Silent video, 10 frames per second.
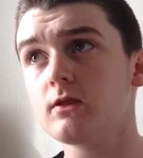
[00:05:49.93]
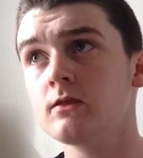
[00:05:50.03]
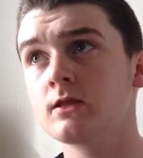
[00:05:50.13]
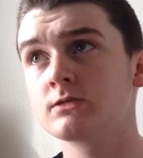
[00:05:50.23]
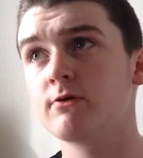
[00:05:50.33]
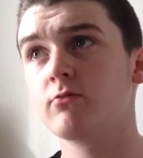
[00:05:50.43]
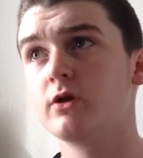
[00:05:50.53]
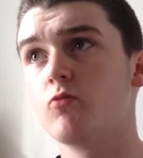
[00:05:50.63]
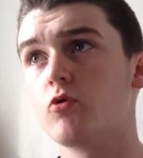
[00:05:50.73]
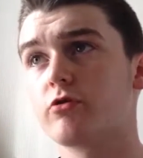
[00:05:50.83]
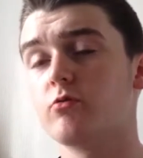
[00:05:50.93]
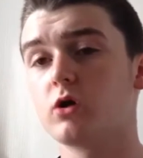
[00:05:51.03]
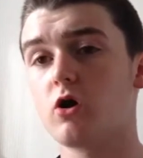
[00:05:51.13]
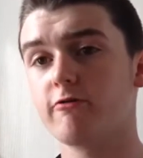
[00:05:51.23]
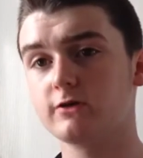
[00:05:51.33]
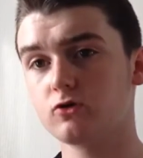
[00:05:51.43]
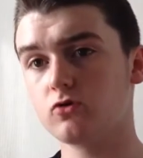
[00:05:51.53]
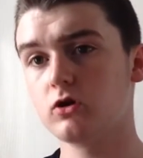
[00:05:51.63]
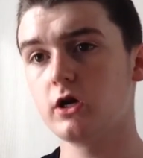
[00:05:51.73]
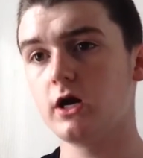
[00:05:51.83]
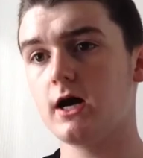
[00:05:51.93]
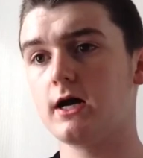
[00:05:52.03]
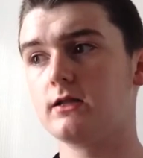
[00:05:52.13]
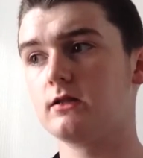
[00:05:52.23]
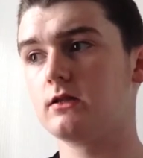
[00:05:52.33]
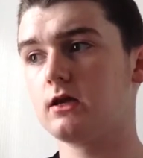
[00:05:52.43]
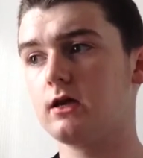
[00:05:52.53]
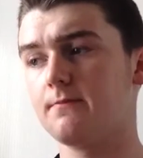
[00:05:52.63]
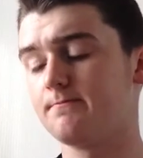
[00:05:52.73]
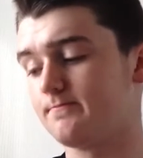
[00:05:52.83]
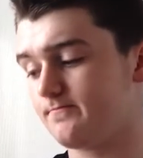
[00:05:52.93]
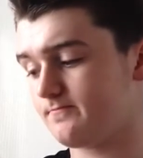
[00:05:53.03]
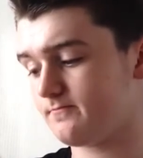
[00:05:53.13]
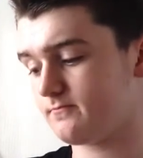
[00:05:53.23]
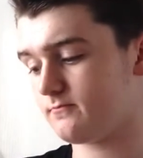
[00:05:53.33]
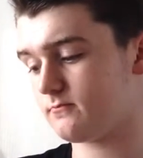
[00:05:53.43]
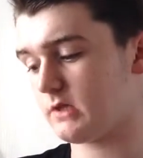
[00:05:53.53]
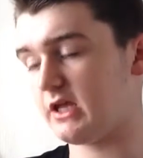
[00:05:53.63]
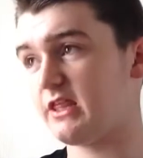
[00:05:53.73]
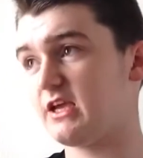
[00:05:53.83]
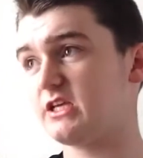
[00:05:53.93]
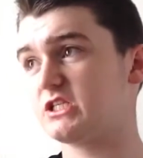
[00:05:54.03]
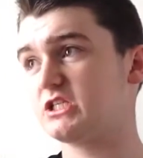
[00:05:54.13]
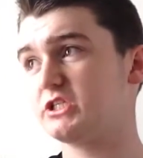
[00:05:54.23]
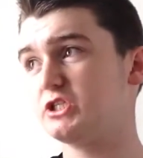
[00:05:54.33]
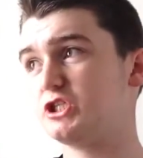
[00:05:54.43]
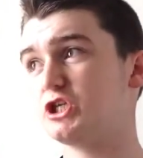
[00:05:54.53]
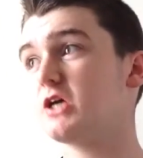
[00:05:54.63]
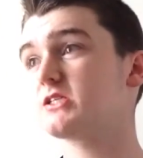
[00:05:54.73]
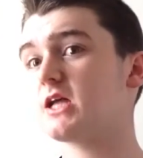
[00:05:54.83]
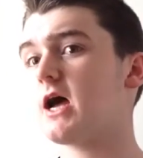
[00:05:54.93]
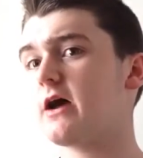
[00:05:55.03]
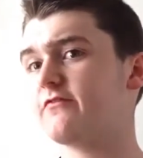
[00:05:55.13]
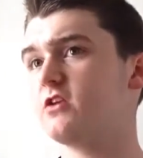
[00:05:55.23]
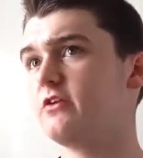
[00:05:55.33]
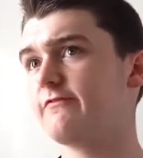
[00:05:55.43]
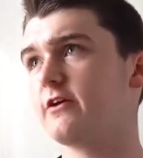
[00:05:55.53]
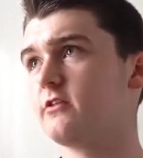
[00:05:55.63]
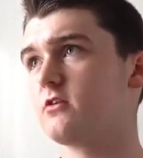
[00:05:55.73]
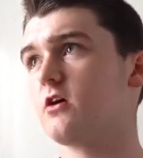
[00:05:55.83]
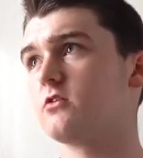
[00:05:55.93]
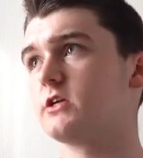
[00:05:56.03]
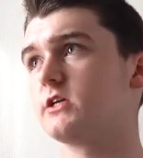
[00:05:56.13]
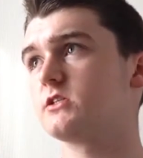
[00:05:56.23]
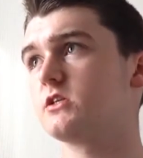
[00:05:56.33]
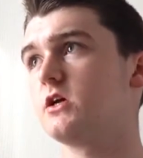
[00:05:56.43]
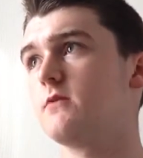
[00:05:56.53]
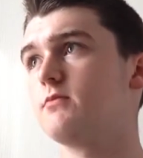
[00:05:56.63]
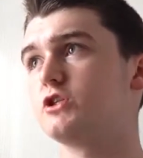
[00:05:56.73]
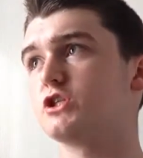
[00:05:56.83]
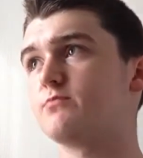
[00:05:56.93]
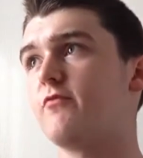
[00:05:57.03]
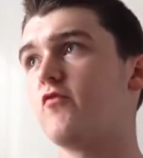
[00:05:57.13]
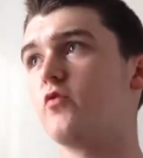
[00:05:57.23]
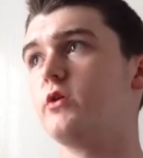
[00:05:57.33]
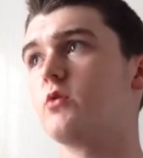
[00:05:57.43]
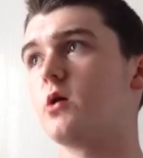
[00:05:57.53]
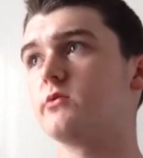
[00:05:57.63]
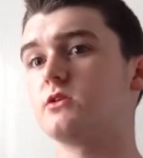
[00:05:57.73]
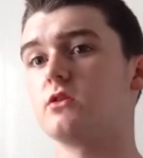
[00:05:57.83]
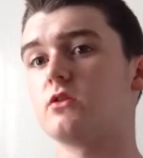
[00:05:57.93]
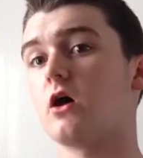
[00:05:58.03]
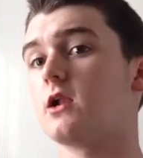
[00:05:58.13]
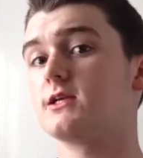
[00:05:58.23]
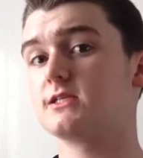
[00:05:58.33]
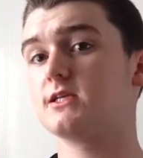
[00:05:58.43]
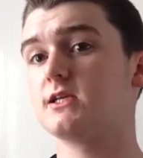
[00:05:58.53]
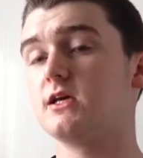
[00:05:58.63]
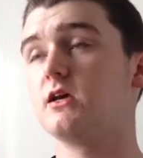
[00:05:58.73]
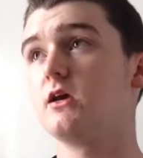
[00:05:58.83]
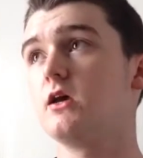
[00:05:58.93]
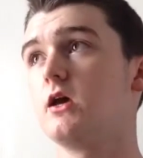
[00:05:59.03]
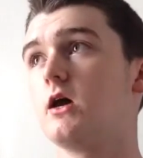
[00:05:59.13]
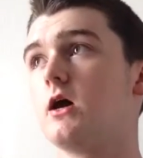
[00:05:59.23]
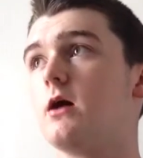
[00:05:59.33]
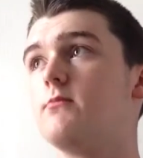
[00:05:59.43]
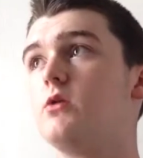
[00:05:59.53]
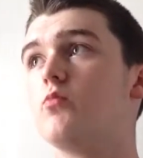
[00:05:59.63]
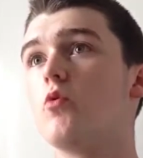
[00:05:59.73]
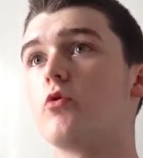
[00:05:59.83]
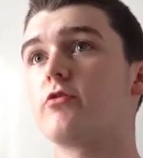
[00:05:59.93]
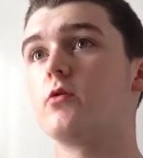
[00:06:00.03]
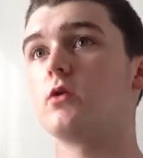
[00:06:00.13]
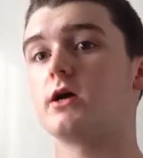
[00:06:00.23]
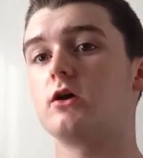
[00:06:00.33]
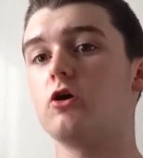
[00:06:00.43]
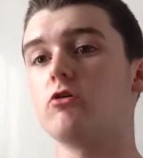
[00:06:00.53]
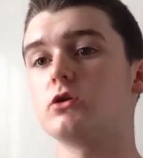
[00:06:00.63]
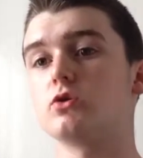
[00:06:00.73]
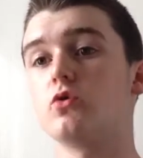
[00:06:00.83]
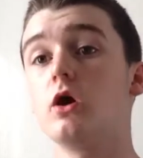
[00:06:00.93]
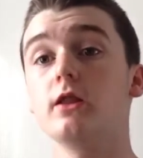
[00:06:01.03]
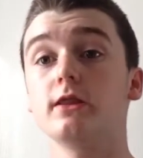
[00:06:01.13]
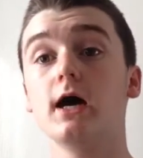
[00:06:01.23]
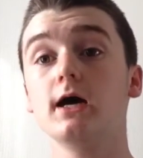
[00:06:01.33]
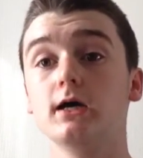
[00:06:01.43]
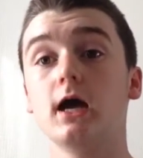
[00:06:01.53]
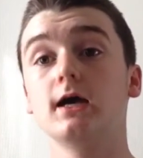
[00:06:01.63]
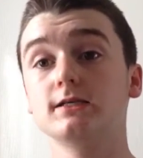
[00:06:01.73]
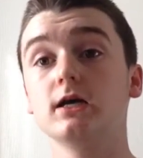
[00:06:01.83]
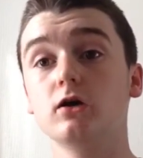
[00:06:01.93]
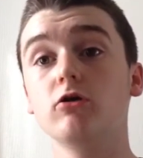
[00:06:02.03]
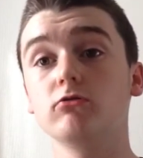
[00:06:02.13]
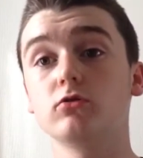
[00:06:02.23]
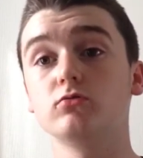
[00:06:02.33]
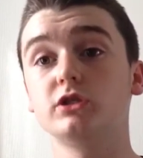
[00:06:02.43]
there's a bit where you walk through a corridor, and I think it's just after you fly the TARDIS, but just before you go into the Dalek City, you walk through like a corridor. That exact corridor was